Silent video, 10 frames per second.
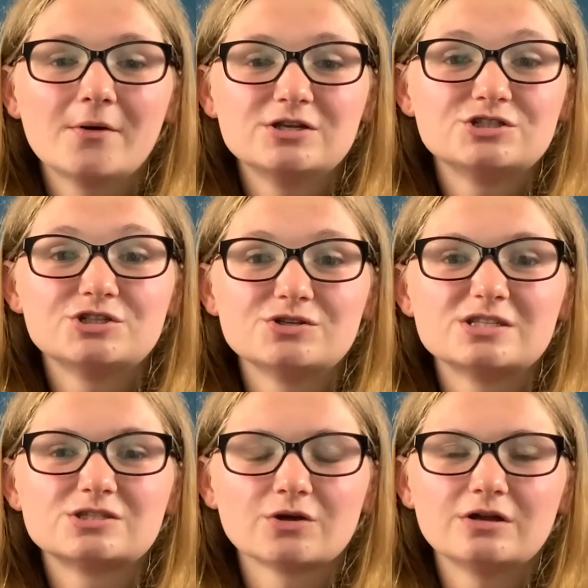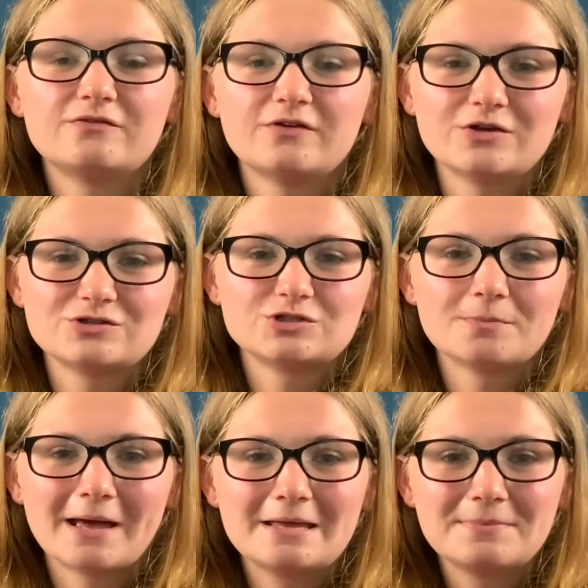introducing solid foods to your
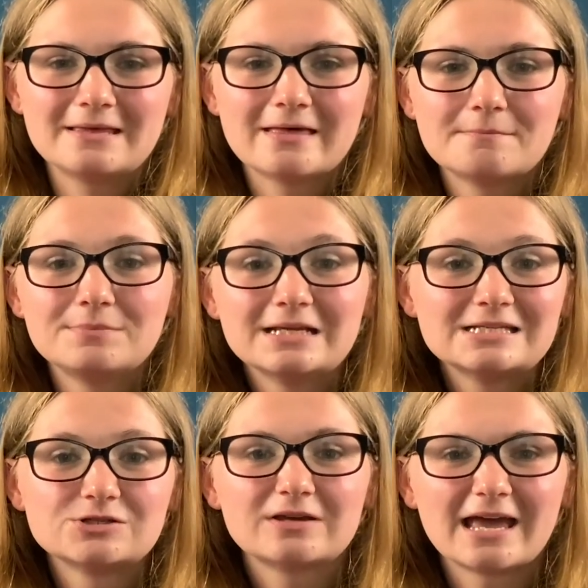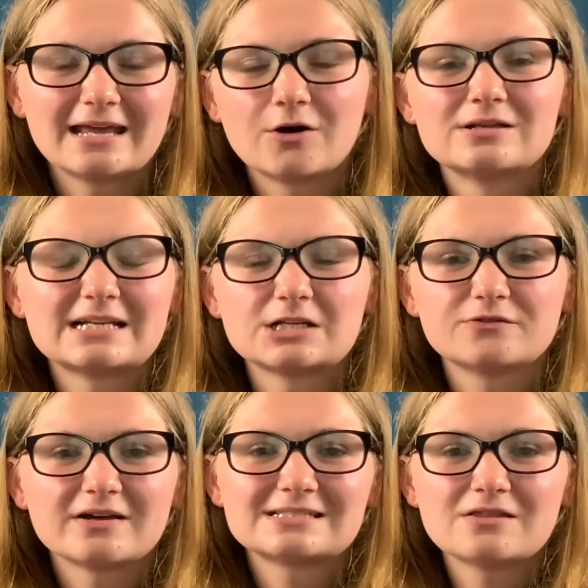baby, then please do get in contact with
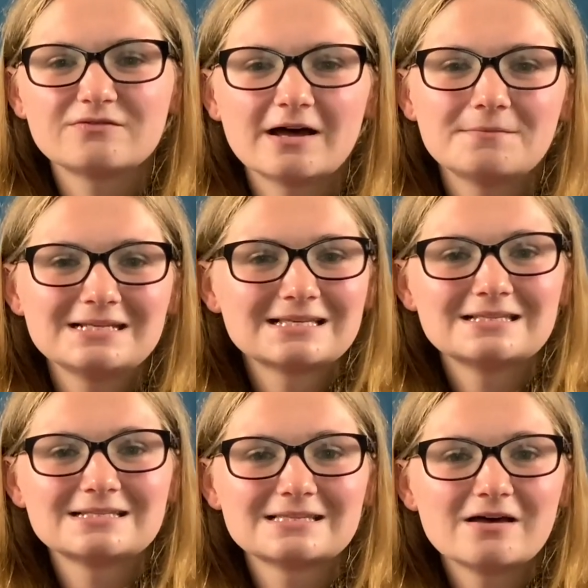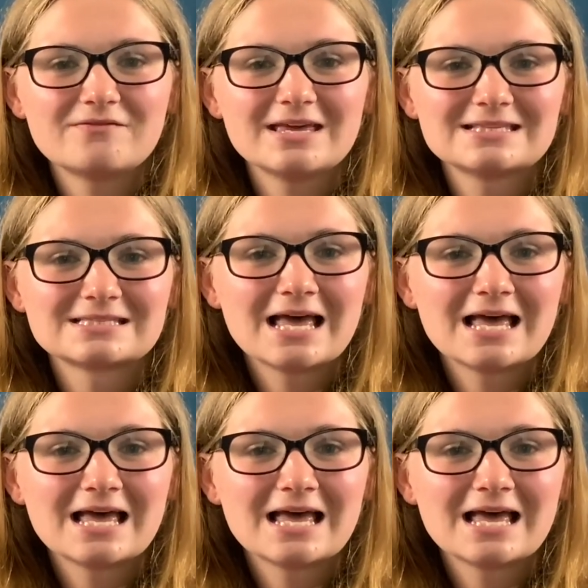us at the Family Centre Service,